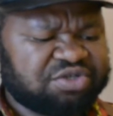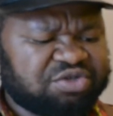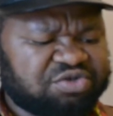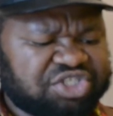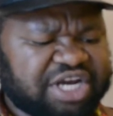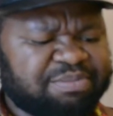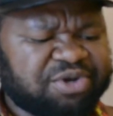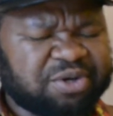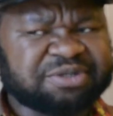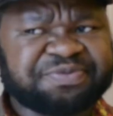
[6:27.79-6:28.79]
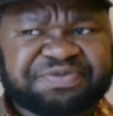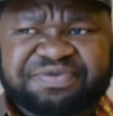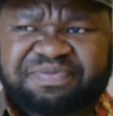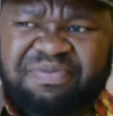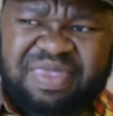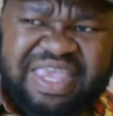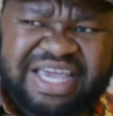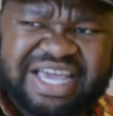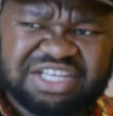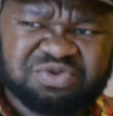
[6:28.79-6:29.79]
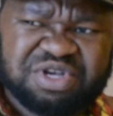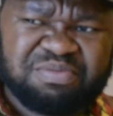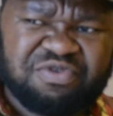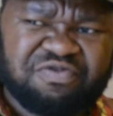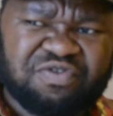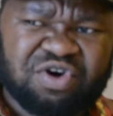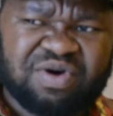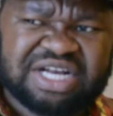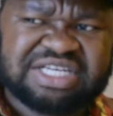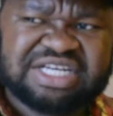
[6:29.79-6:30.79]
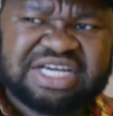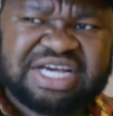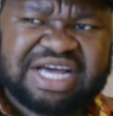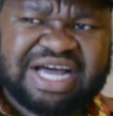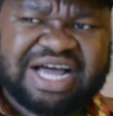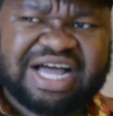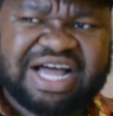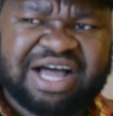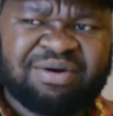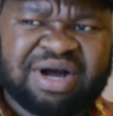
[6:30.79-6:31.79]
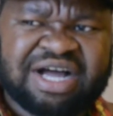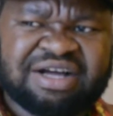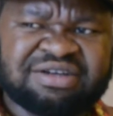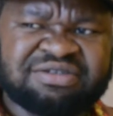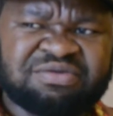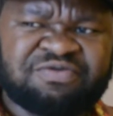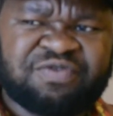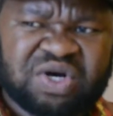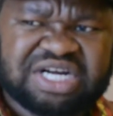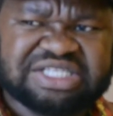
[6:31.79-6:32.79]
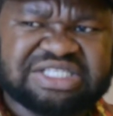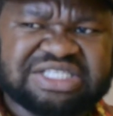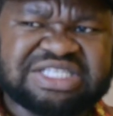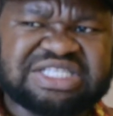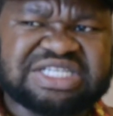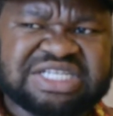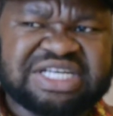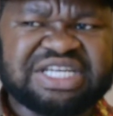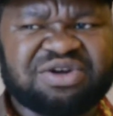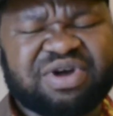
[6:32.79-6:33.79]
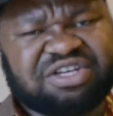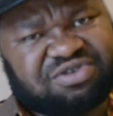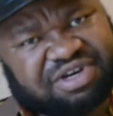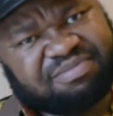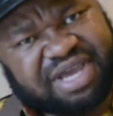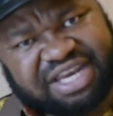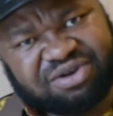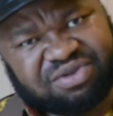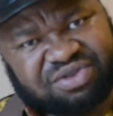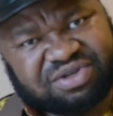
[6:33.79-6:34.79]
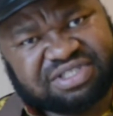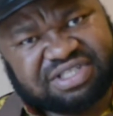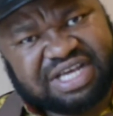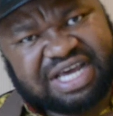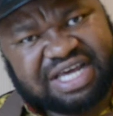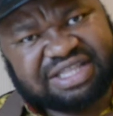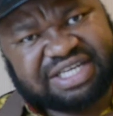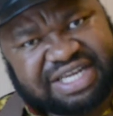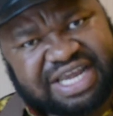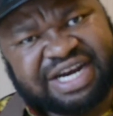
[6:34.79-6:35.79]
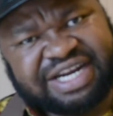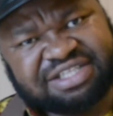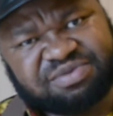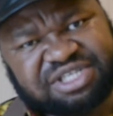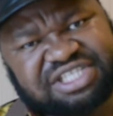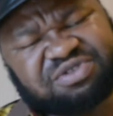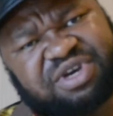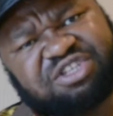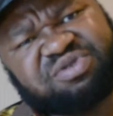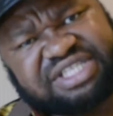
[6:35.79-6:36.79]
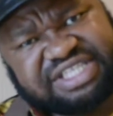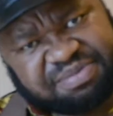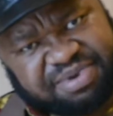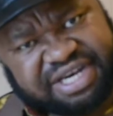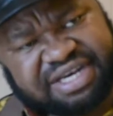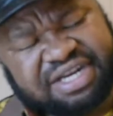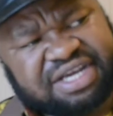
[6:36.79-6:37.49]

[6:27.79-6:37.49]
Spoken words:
to champion. As we move forward, our focus is really going to remain on those three areas. We're just going to deepen